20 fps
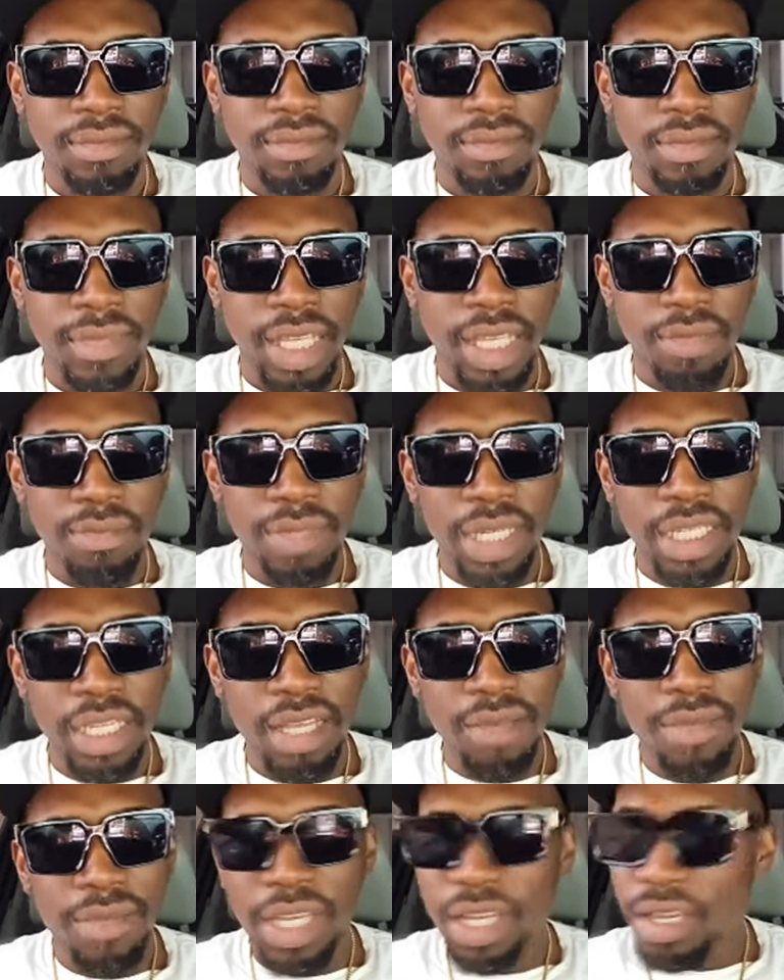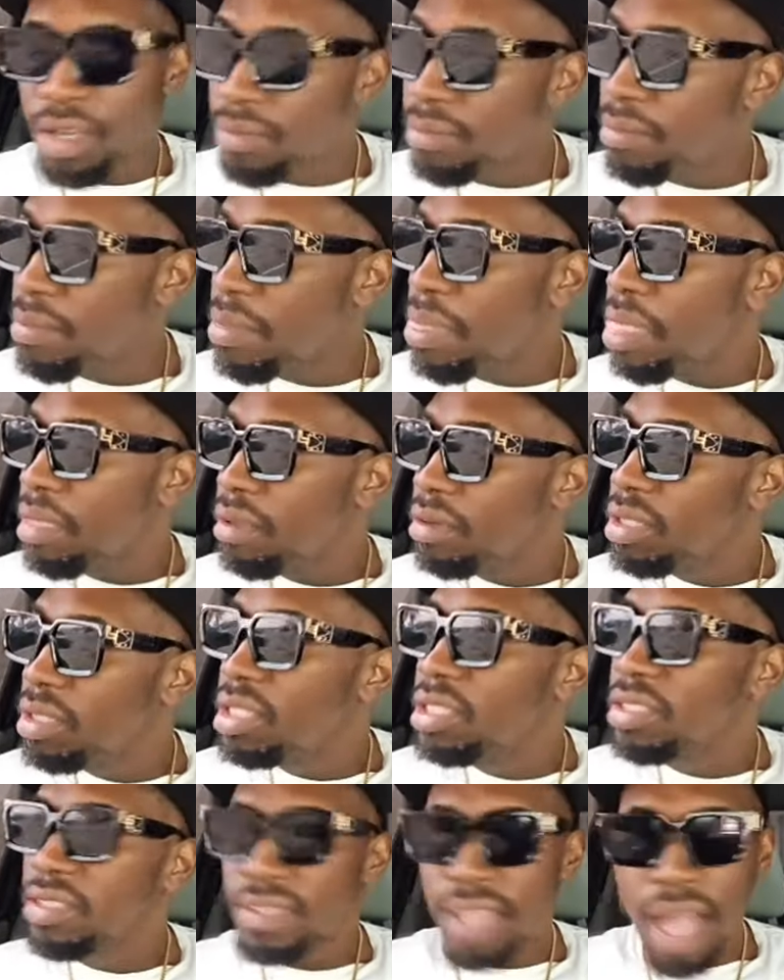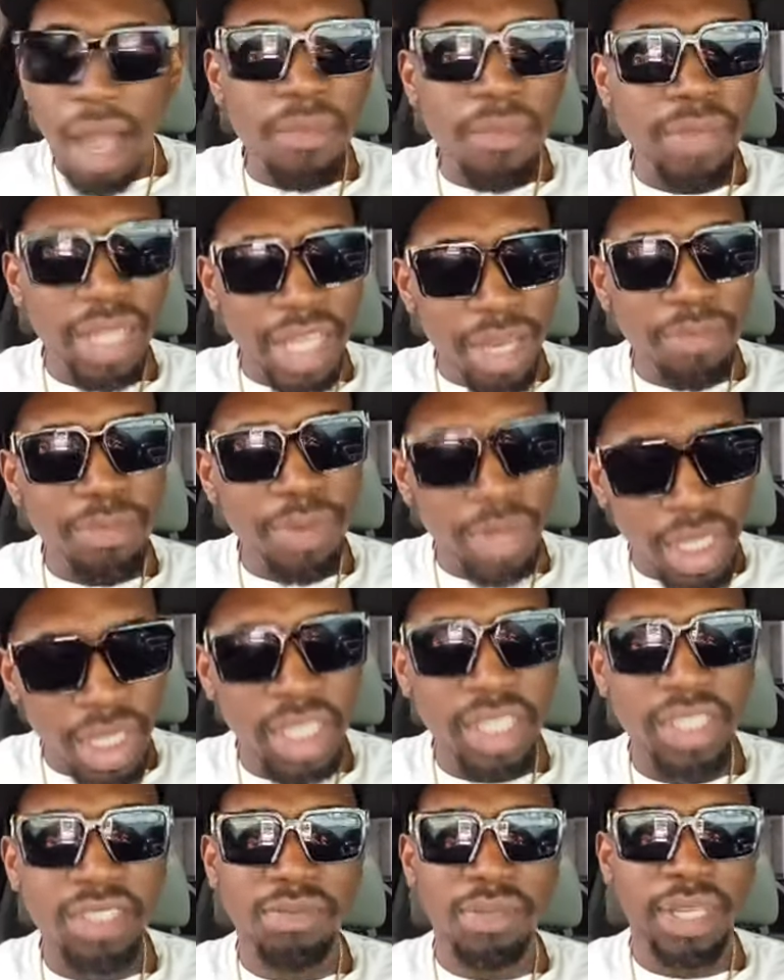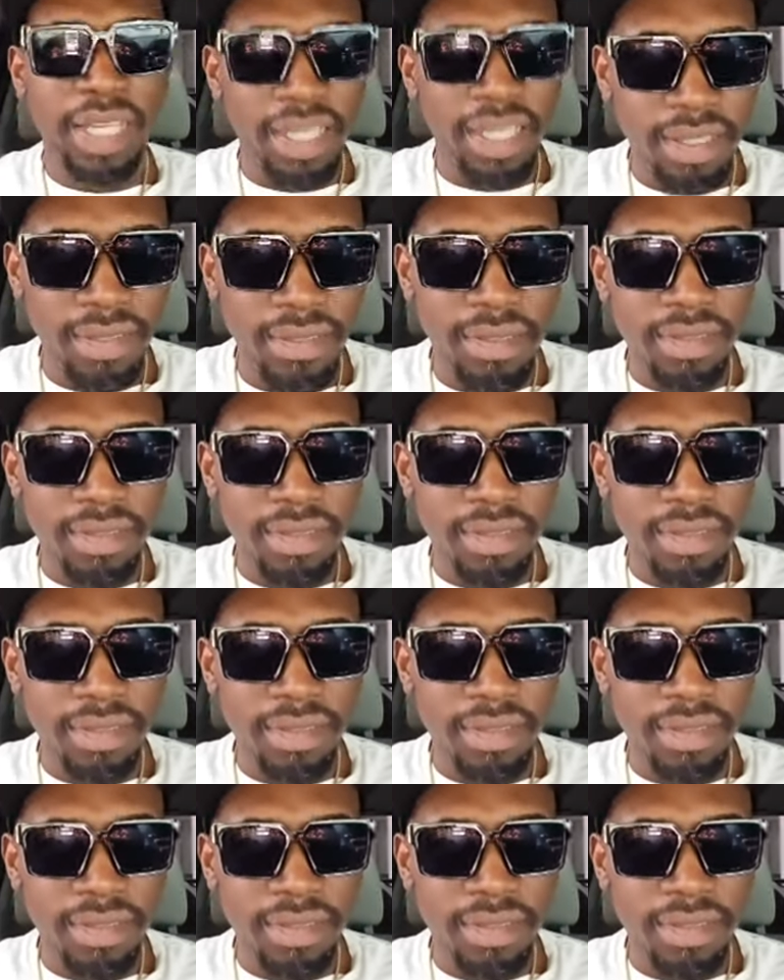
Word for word: Amanda, big up. Stop blame police, my youth.